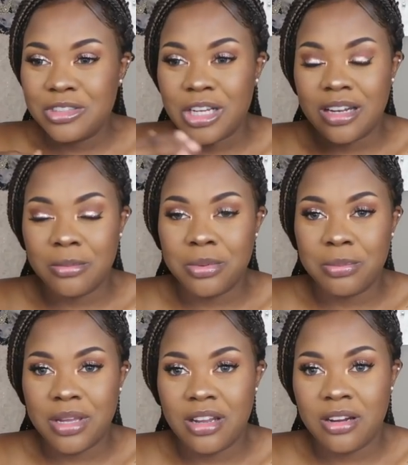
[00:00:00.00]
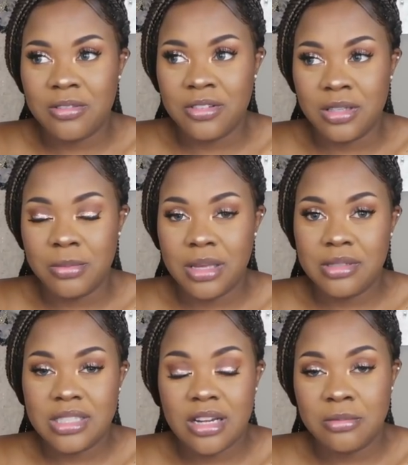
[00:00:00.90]
trying to prepare for the
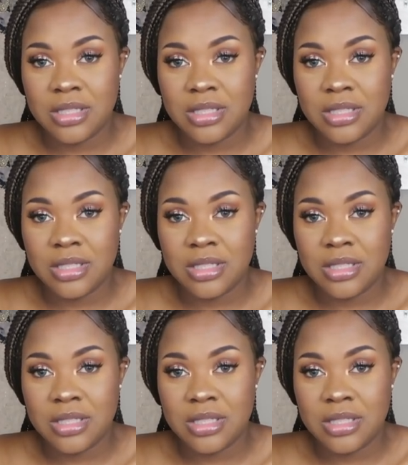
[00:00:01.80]
baby shower,